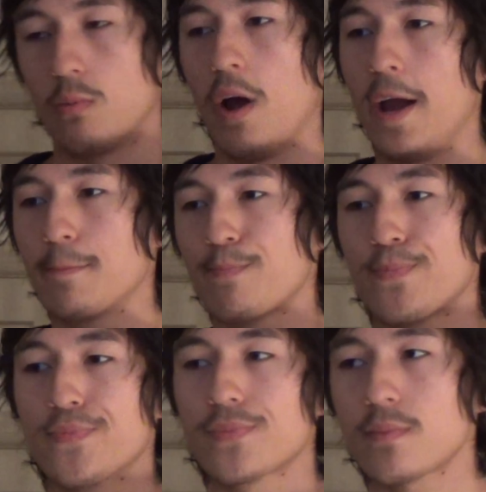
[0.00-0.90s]
right?
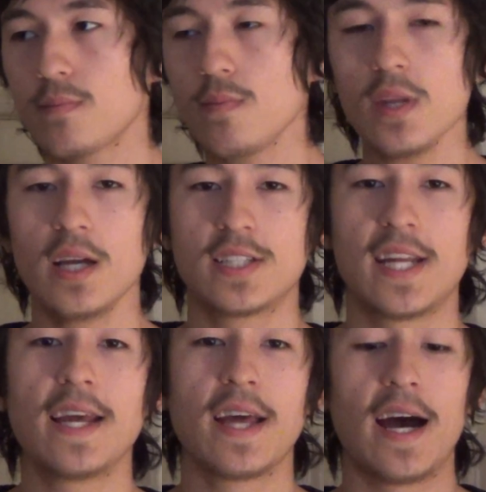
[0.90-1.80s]

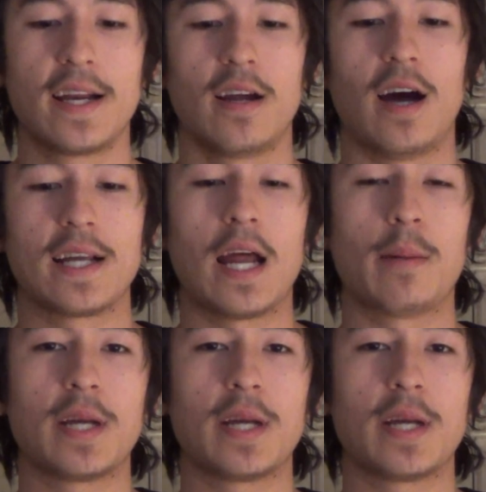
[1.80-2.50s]
Say that I get, I'm